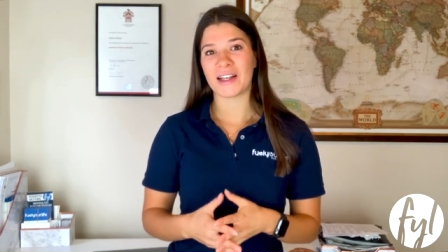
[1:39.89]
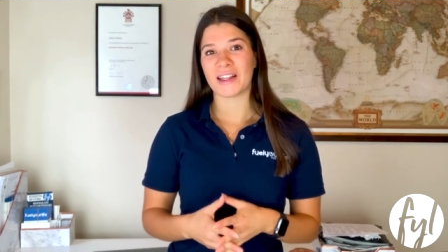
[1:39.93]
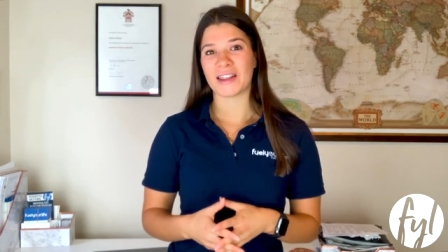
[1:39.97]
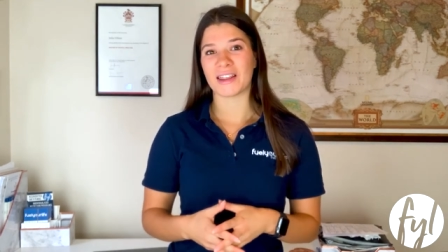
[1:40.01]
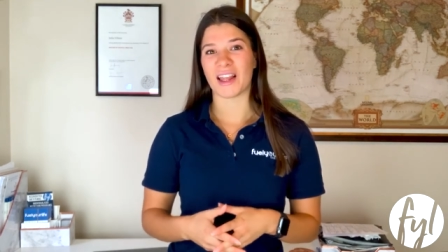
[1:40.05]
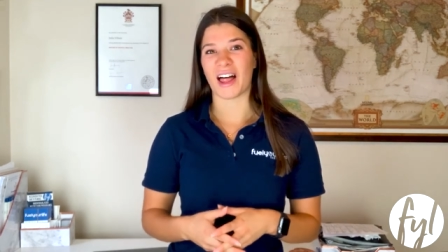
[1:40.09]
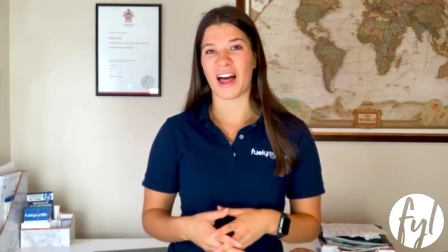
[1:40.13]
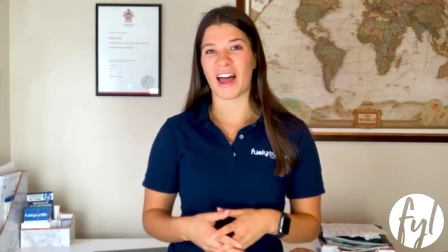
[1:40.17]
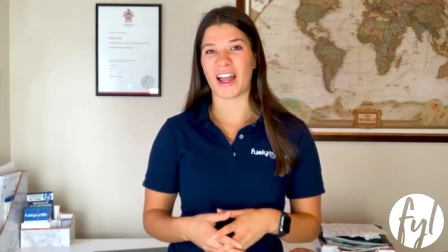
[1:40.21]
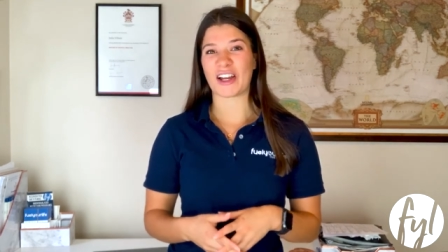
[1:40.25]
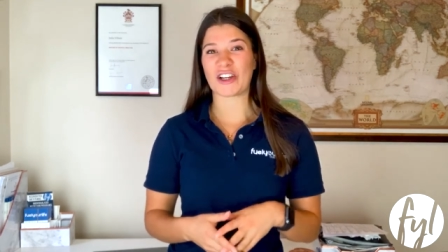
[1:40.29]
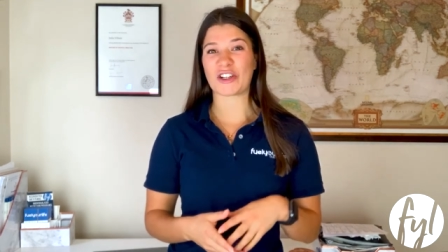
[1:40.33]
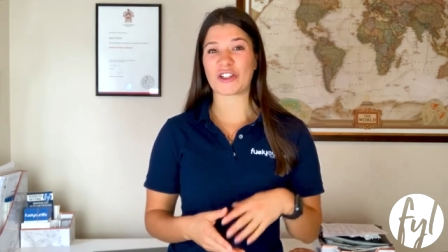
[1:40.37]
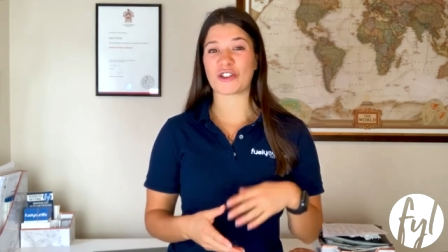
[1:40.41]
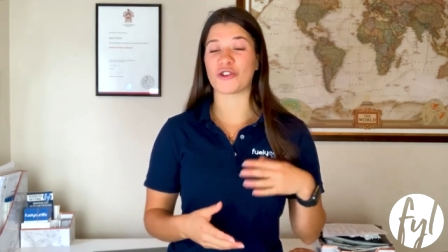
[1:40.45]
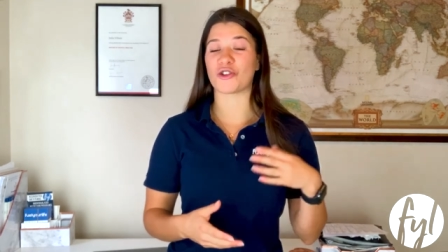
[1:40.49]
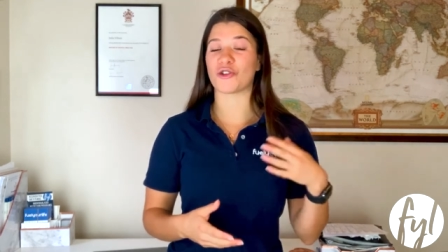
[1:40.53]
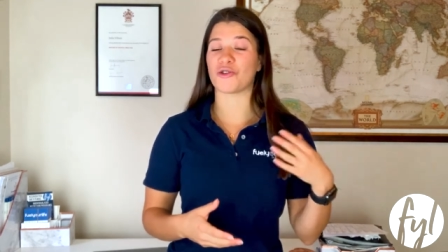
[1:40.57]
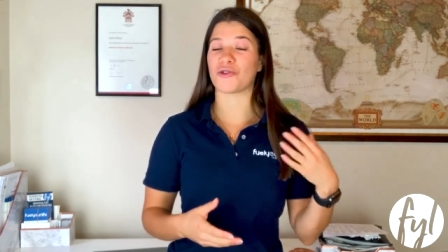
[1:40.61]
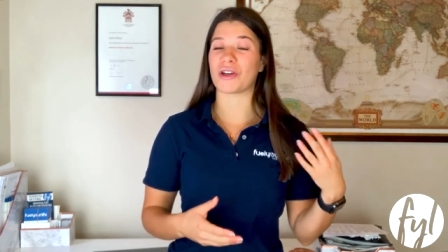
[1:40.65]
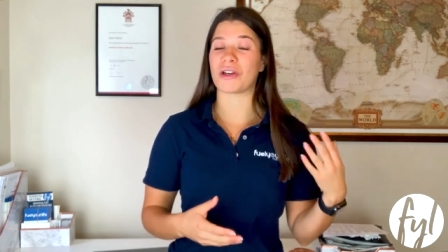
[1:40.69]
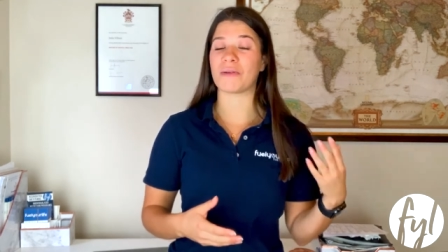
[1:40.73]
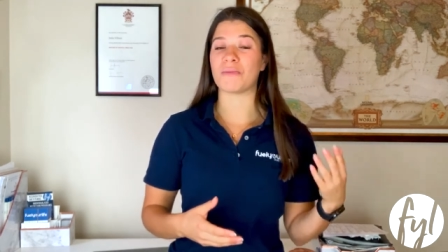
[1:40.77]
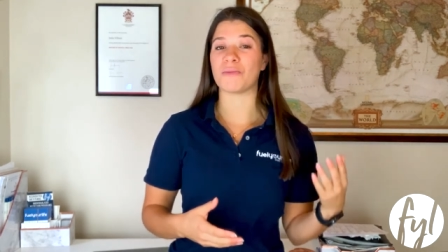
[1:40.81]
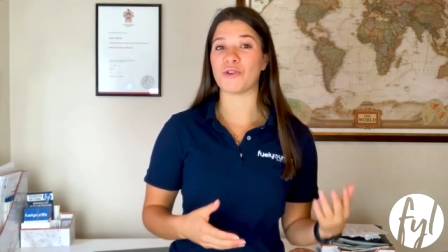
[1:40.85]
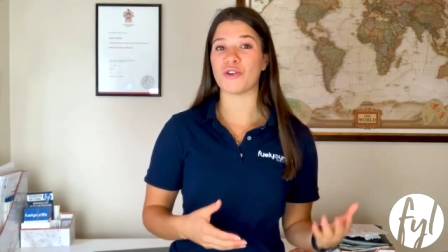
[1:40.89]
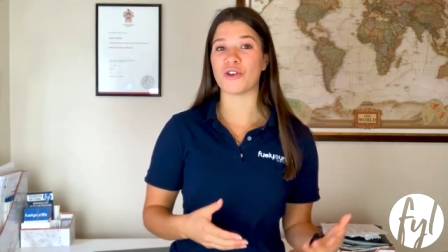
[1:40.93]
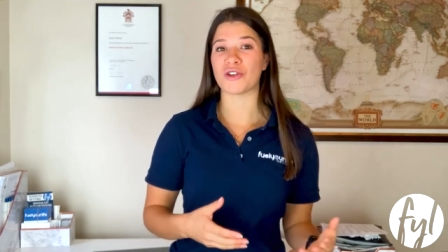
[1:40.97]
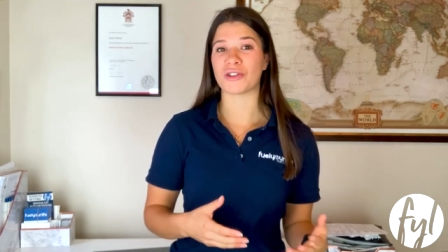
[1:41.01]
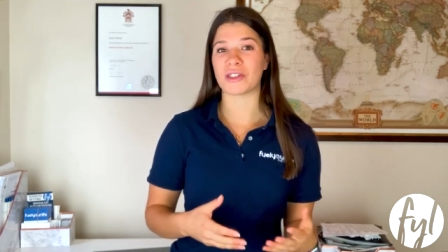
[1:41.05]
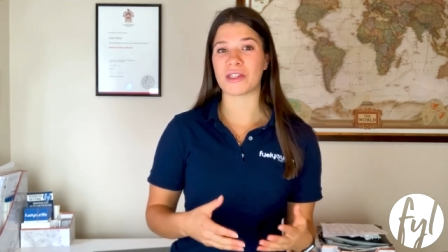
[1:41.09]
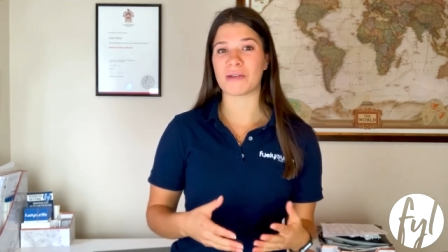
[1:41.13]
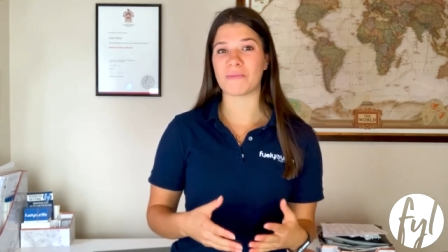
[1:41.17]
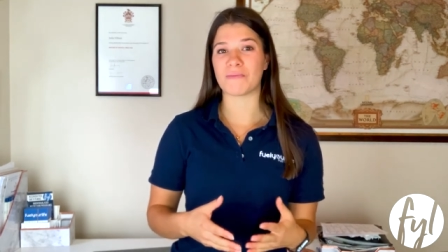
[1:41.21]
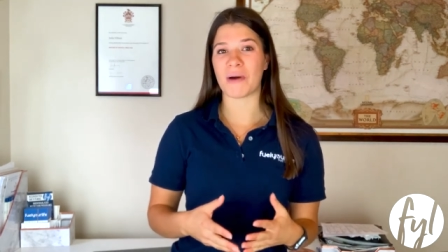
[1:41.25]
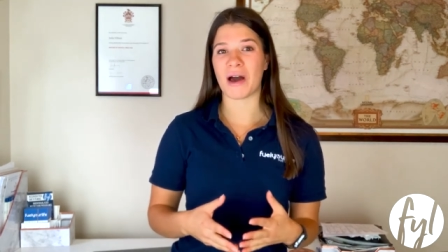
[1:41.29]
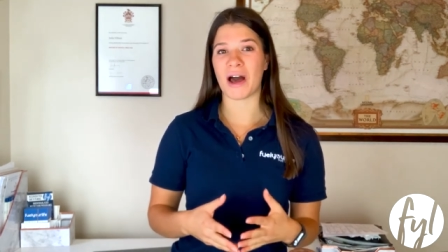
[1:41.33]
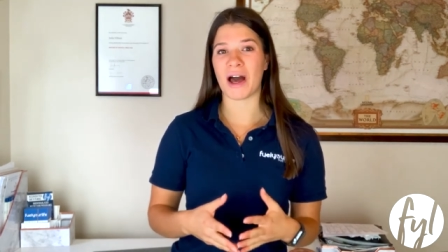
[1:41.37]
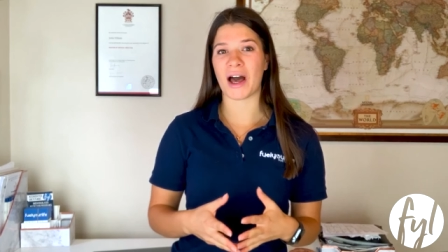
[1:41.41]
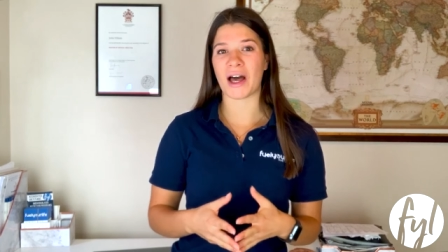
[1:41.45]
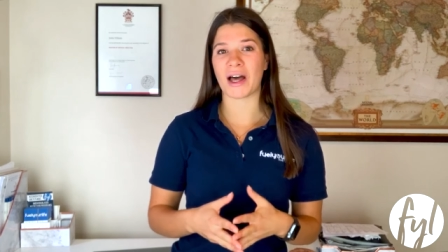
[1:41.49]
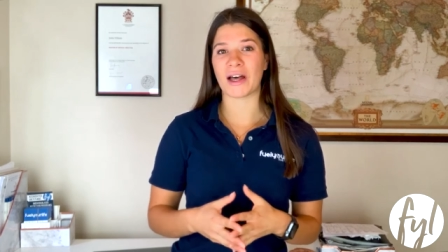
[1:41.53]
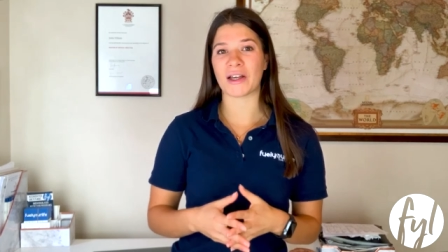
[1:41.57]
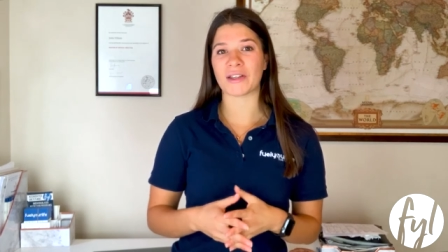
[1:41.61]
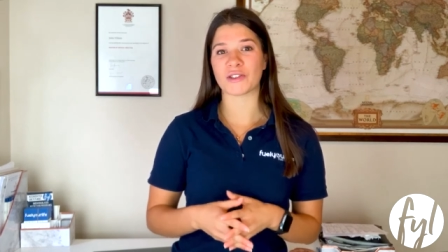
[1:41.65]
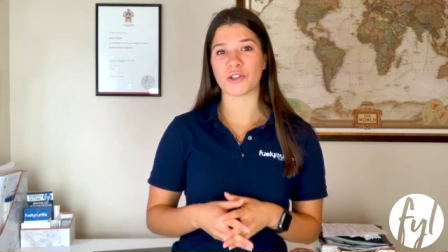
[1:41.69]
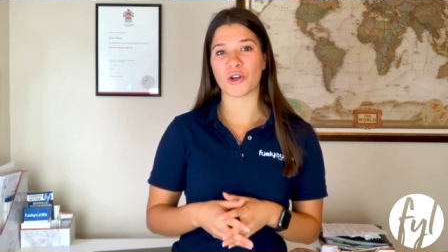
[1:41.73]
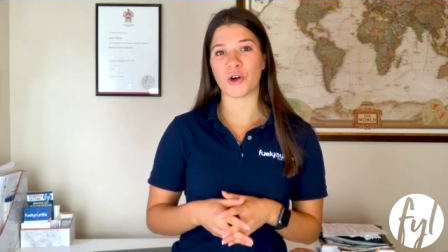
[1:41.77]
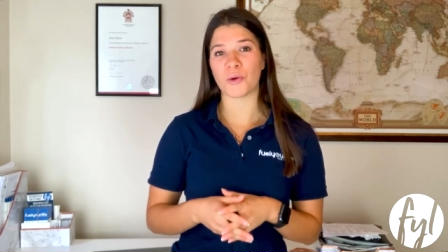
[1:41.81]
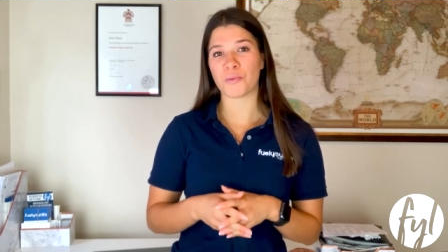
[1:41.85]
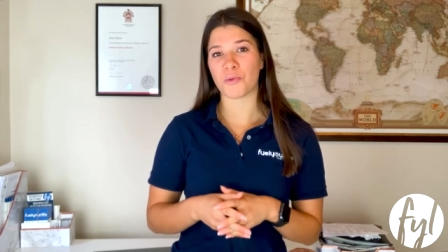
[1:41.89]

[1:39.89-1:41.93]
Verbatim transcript: like sugary muesli bars or